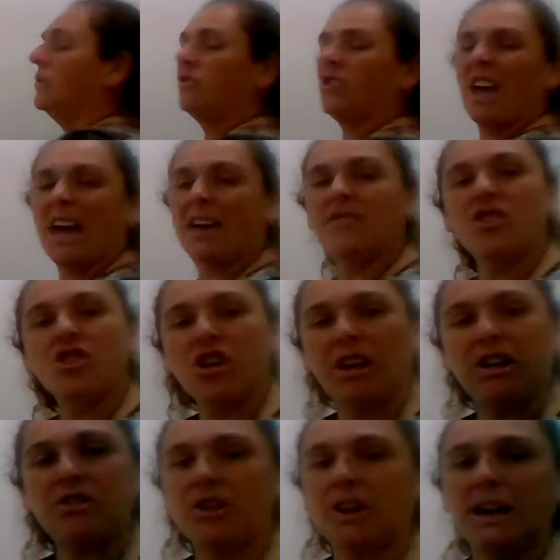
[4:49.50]
So I haven't
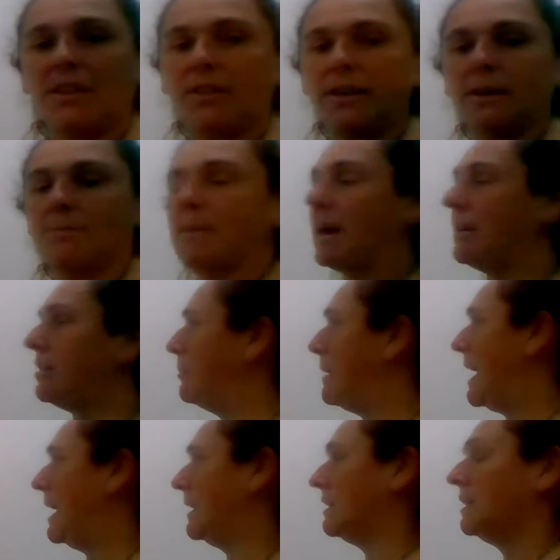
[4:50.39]
changed anything
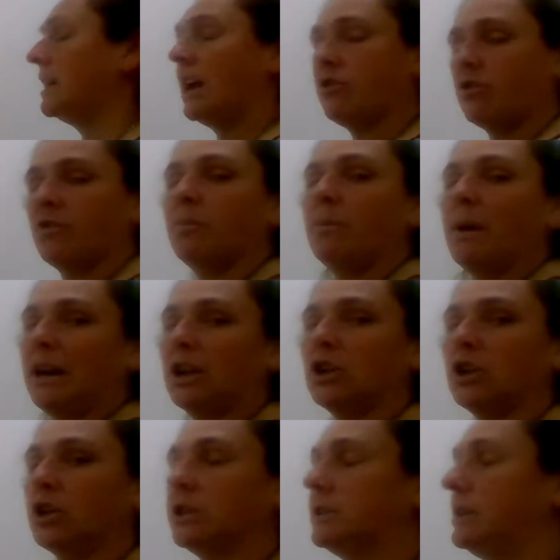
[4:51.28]
mathematically. I just made it
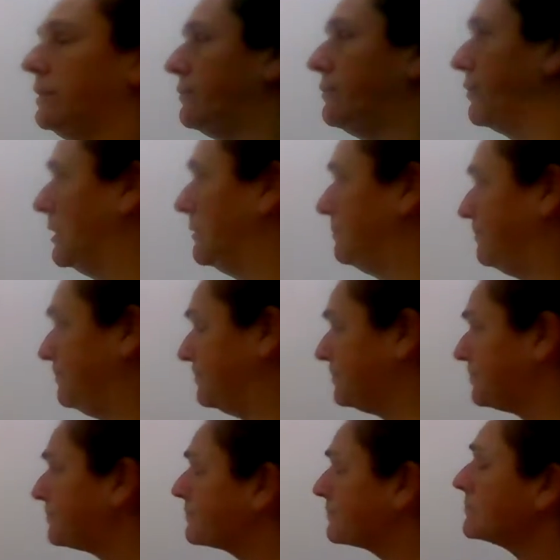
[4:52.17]
look different.
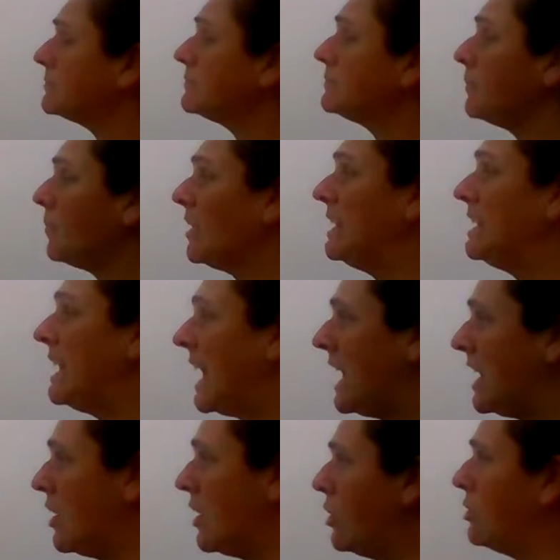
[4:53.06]

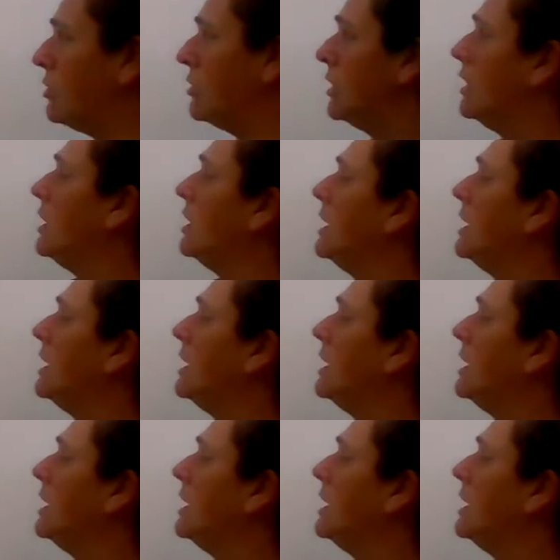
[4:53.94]
Now,